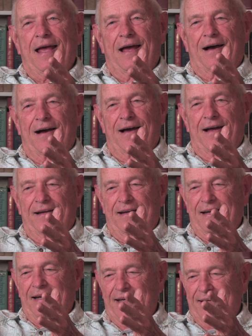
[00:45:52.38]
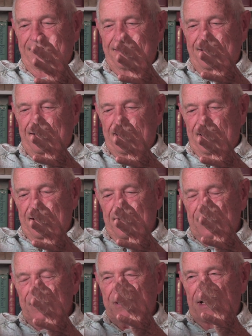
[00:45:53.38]
And
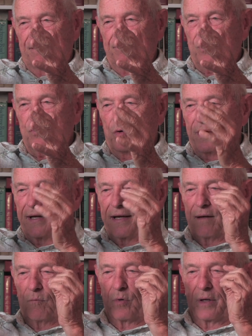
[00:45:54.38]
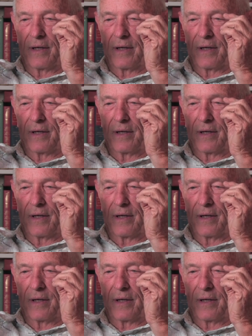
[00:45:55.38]
the 720, and